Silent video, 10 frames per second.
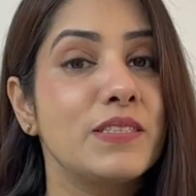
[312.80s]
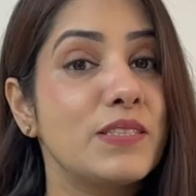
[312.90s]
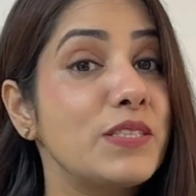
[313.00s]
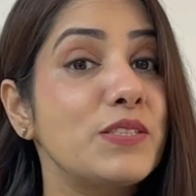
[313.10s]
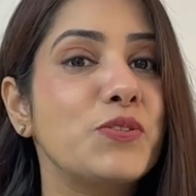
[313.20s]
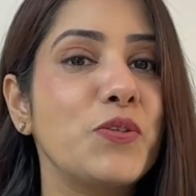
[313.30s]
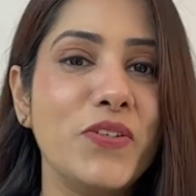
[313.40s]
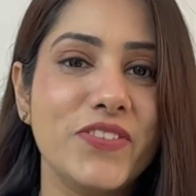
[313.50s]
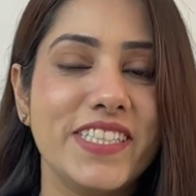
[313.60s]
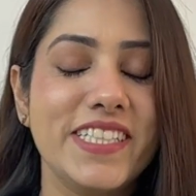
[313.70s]
The
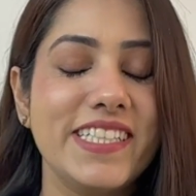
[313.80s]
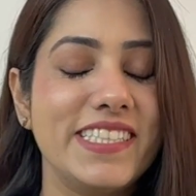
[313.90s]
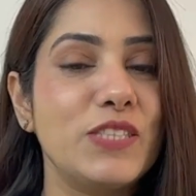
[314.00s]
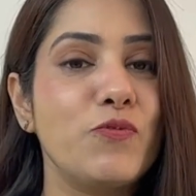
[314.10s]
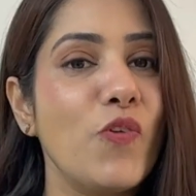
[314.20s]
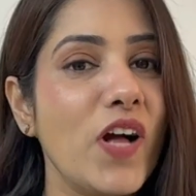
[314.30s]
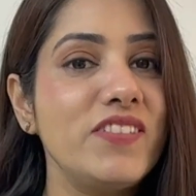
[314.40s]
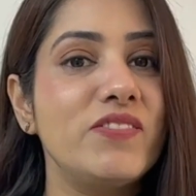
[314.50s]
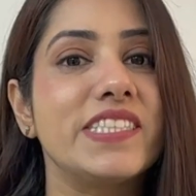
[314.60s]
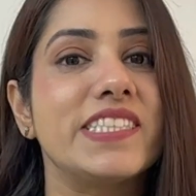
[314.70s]
story is well
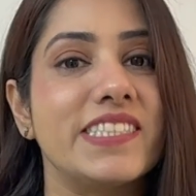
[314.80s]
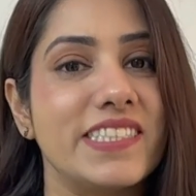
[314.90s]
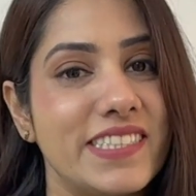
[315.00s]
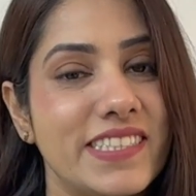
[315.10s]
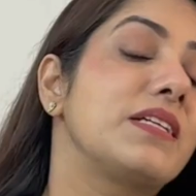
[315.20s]
written.